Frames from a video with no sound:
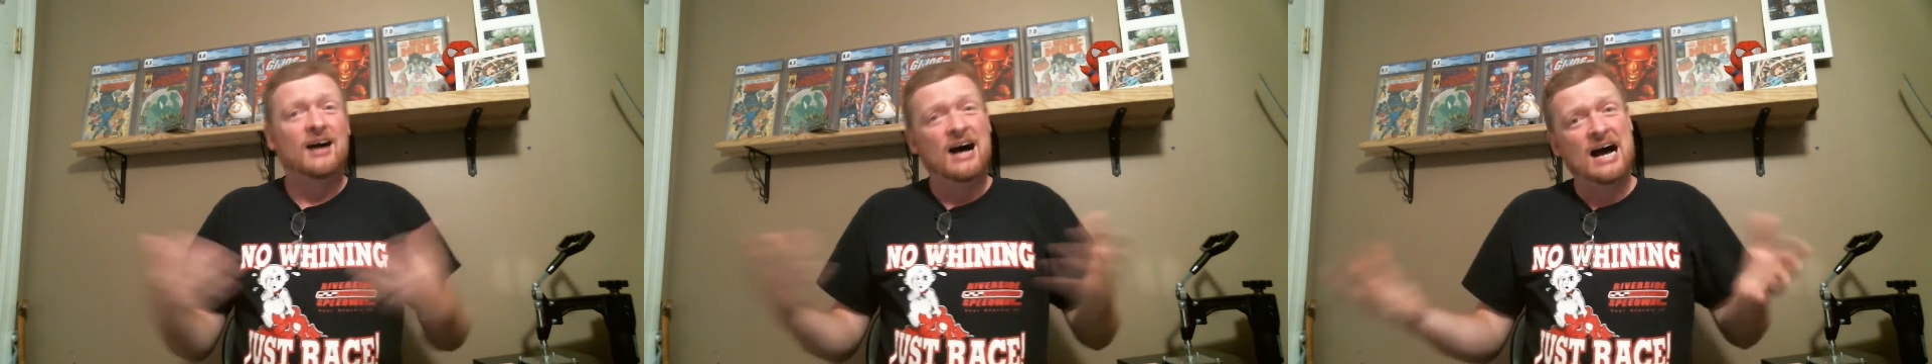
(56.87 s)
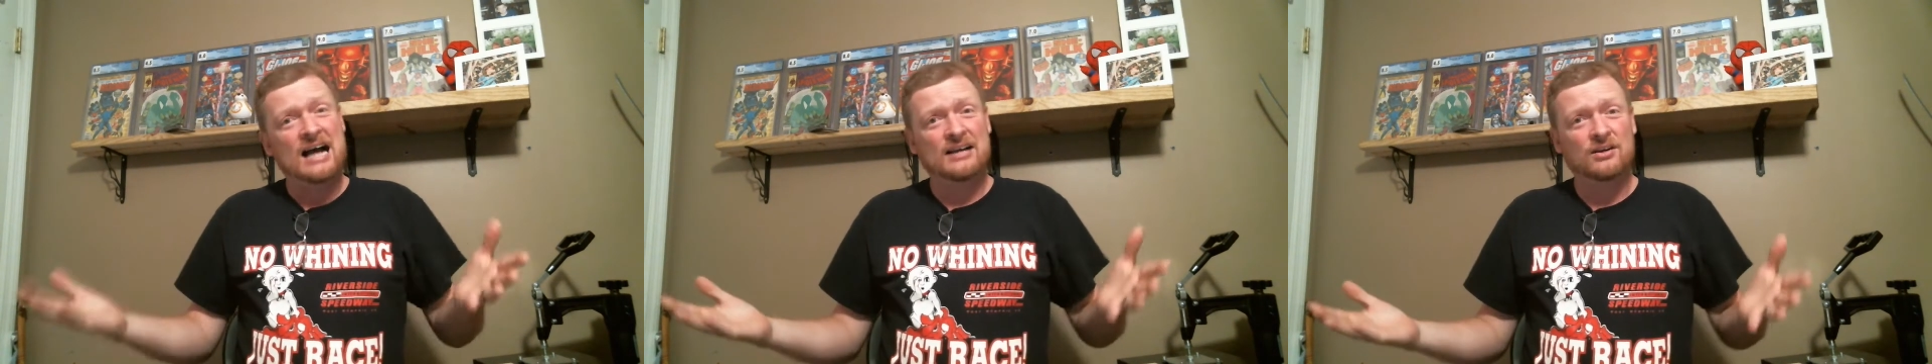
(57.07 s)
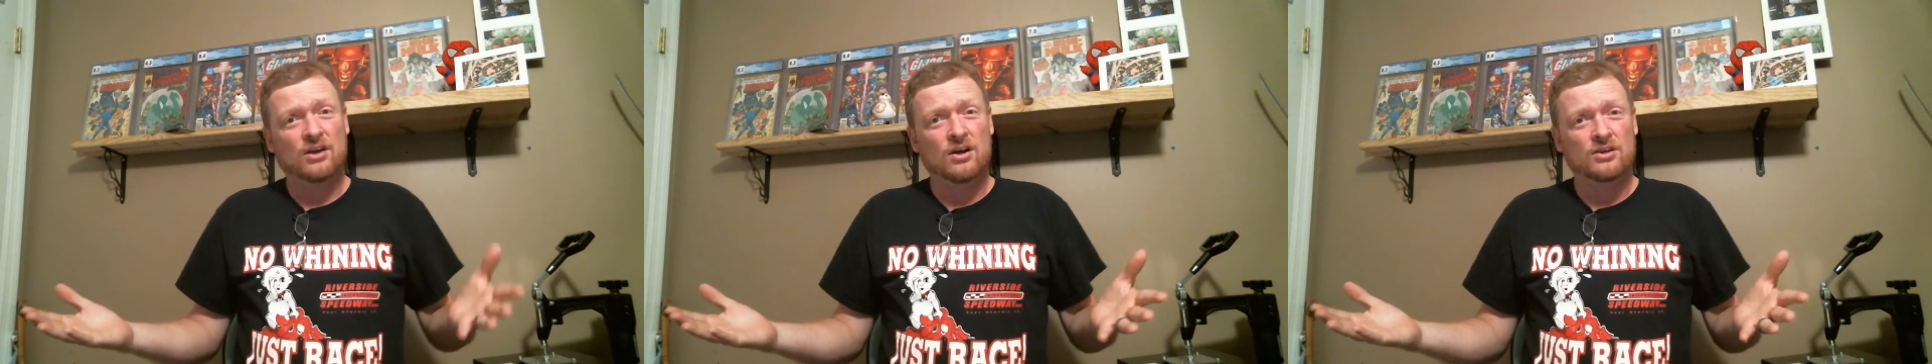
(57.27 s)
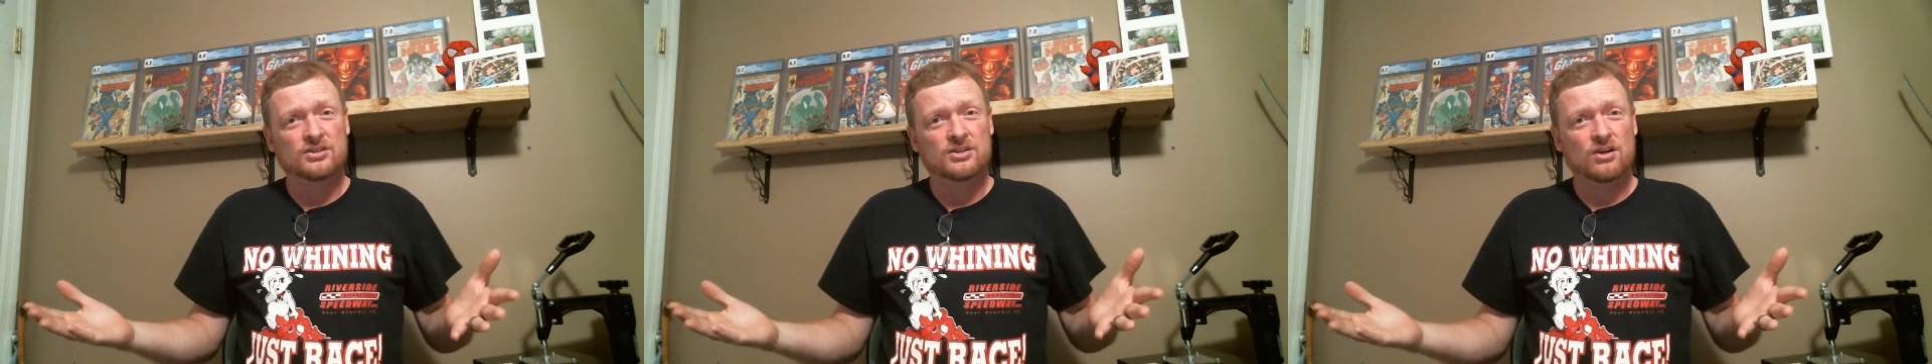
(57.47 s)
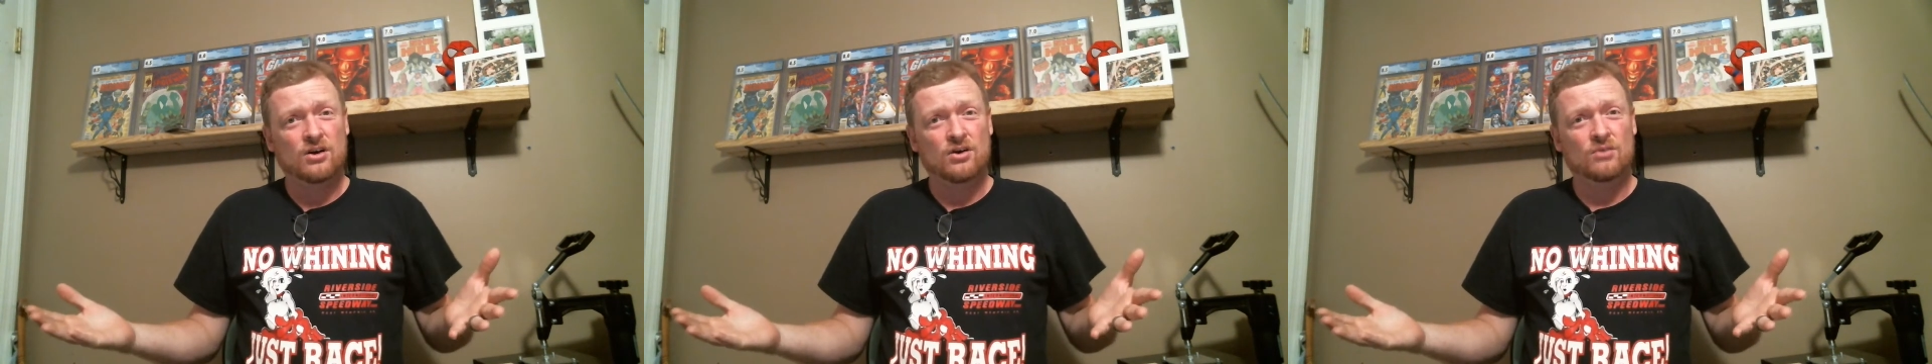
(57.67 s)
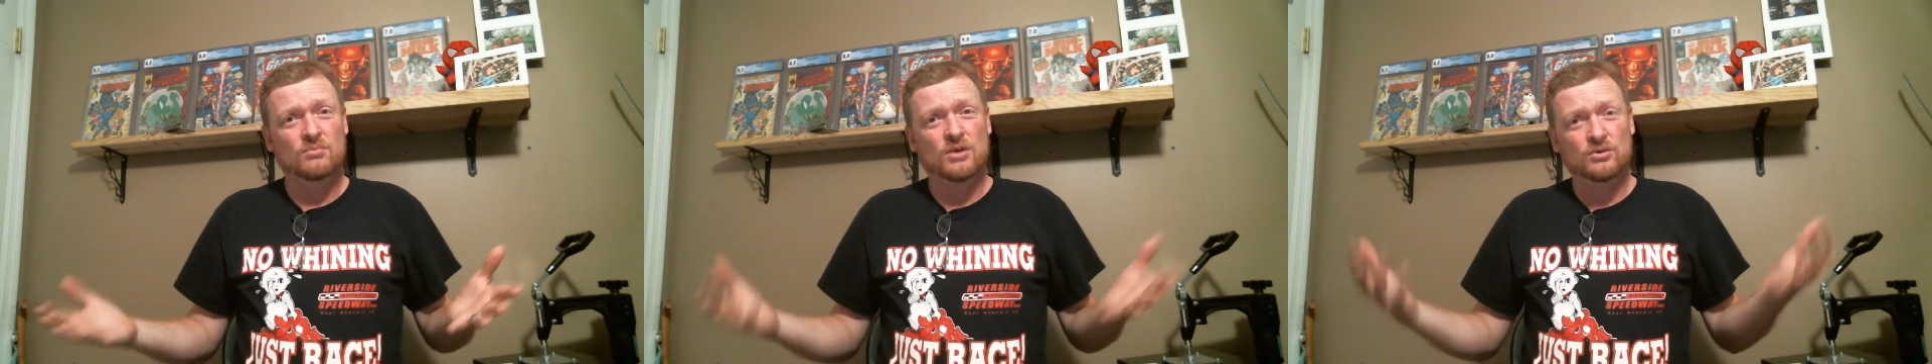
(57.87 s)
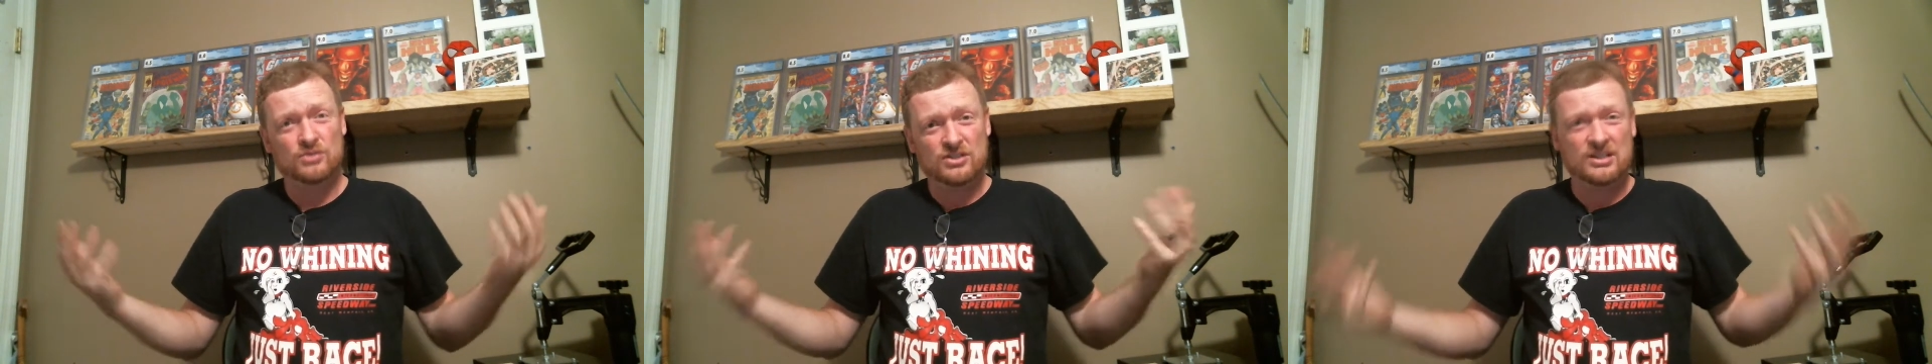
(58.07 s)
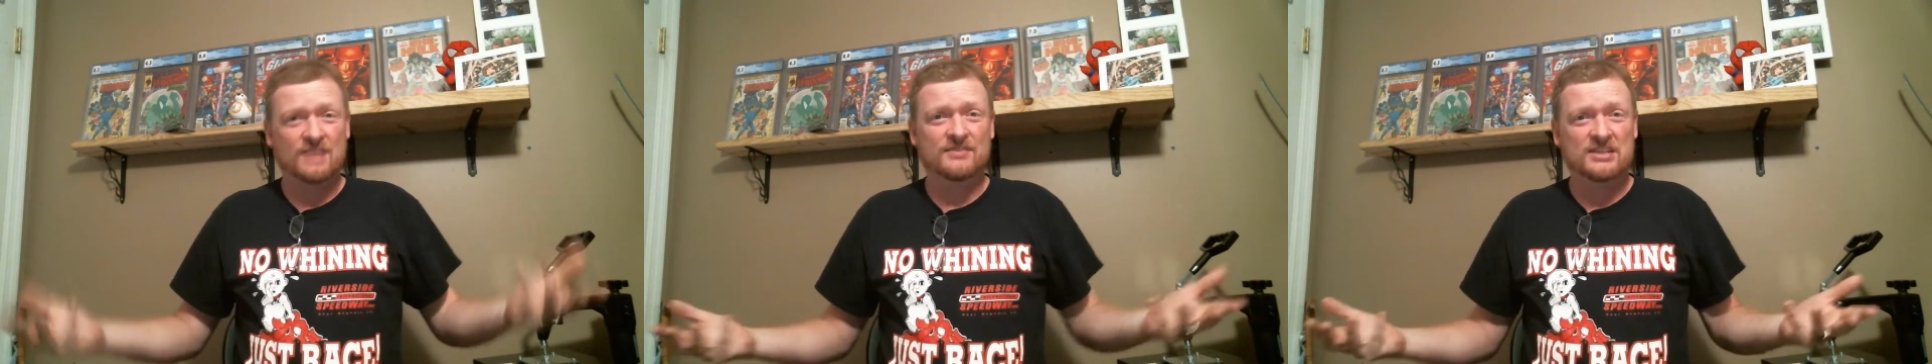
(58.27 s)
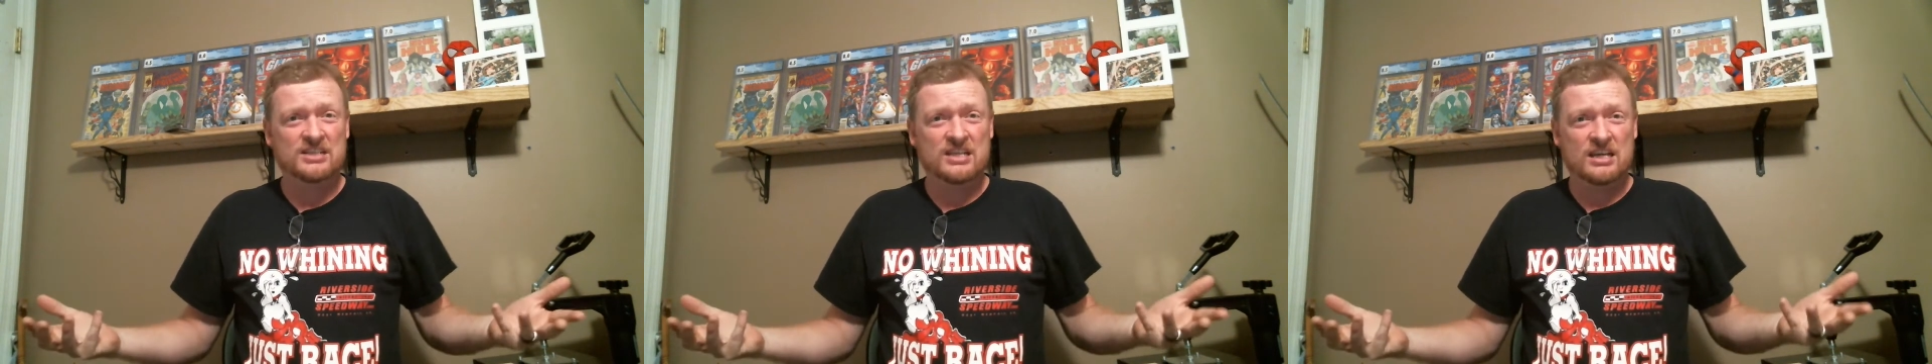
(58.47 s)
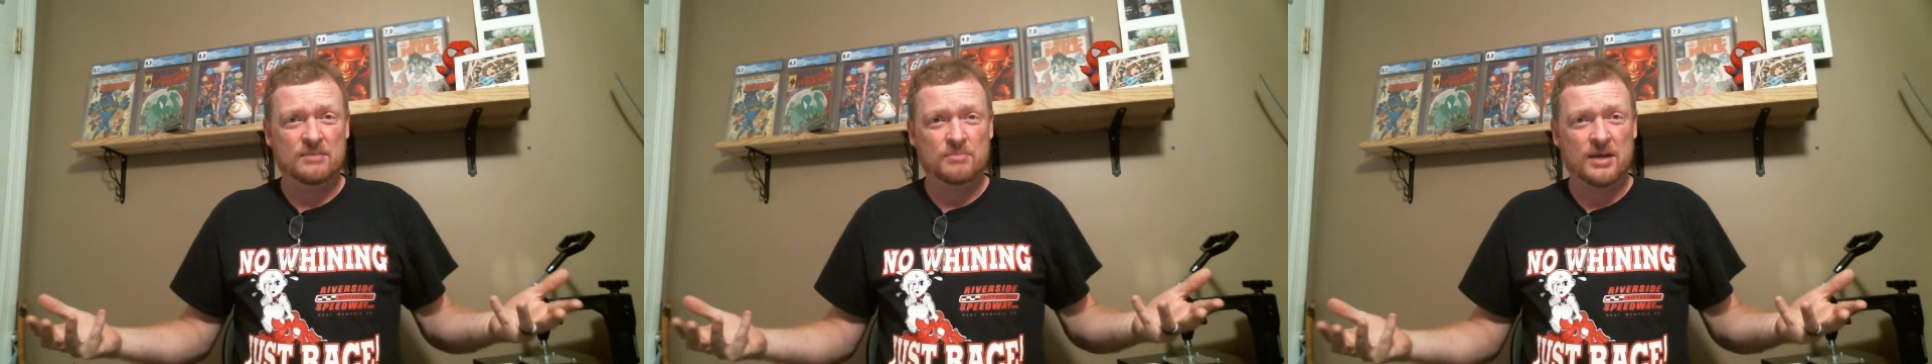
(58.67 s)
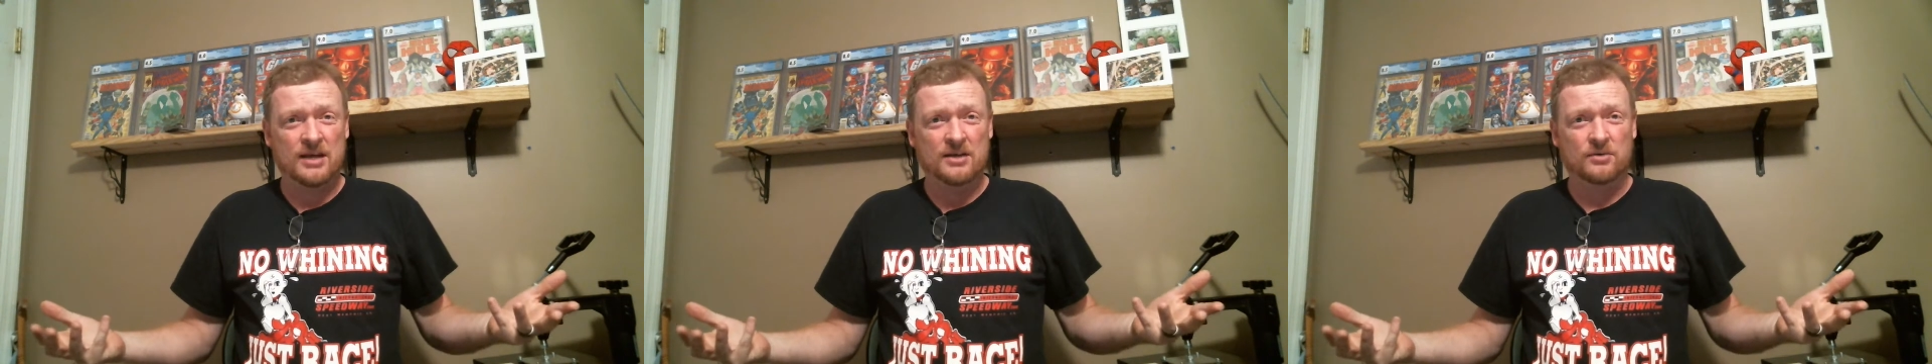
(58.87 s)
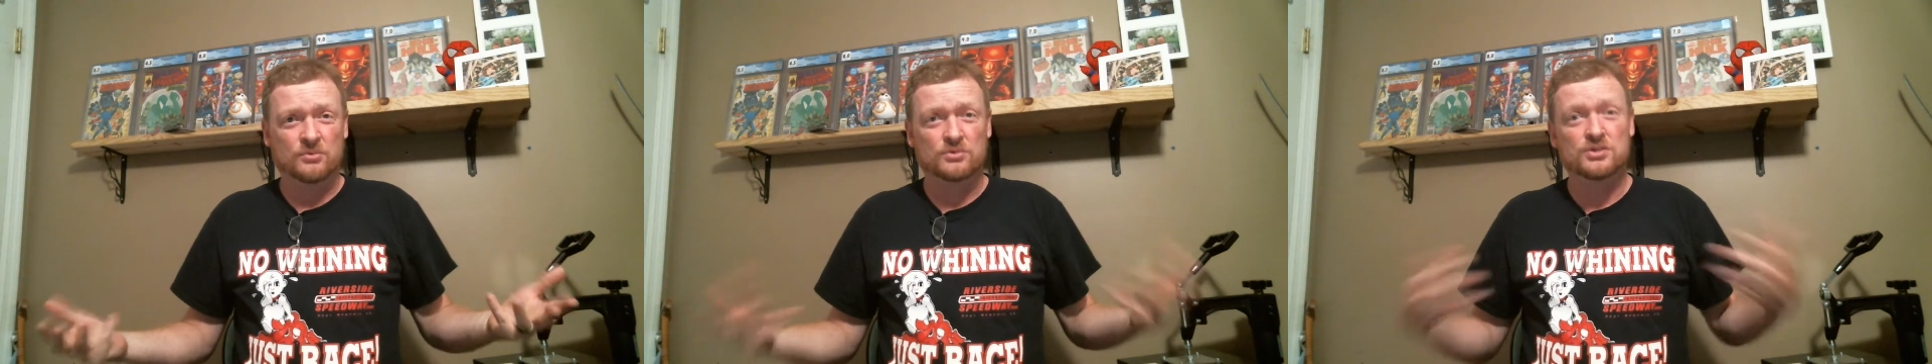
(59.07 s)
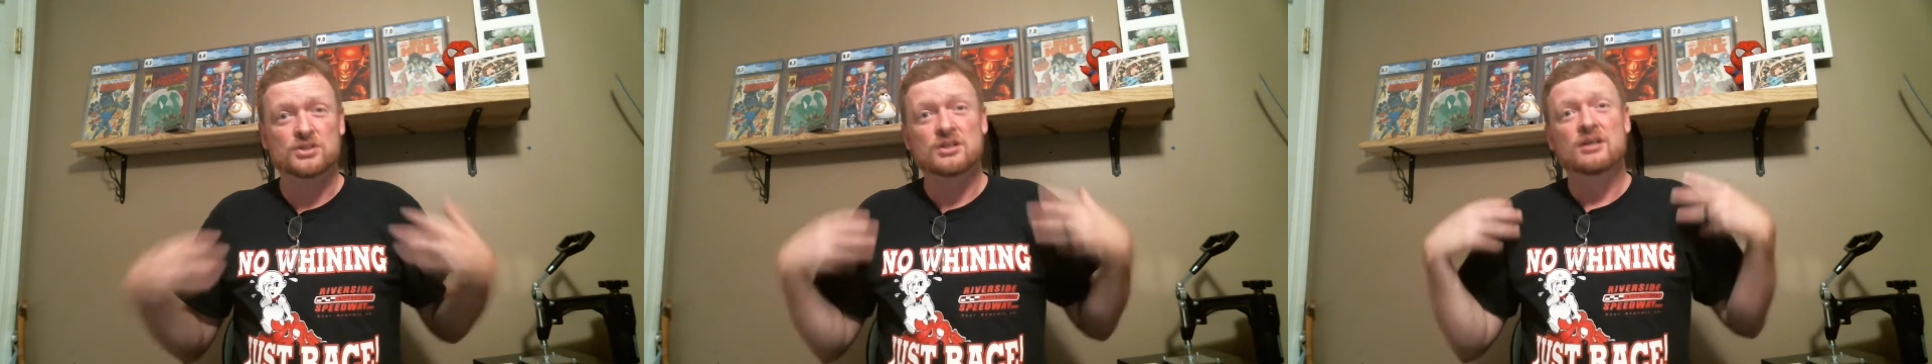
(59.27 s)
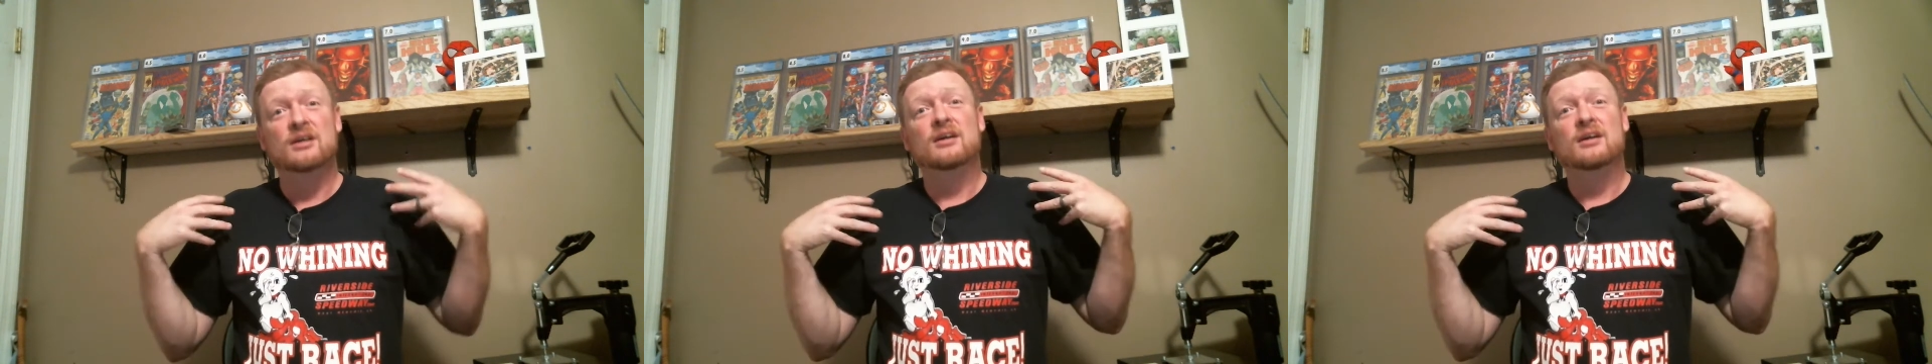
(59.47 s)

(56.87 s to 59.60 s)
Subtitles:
I'd lost almost 17 pounds.